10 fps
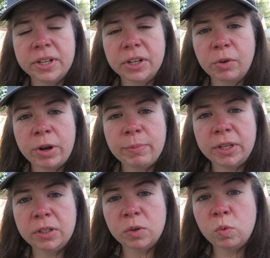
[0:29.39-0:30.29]
an
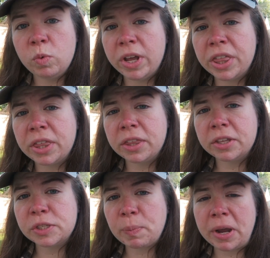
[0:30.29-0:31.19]
agreement with
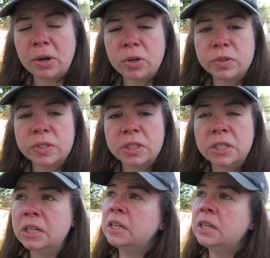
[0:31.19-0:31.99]
the spiders.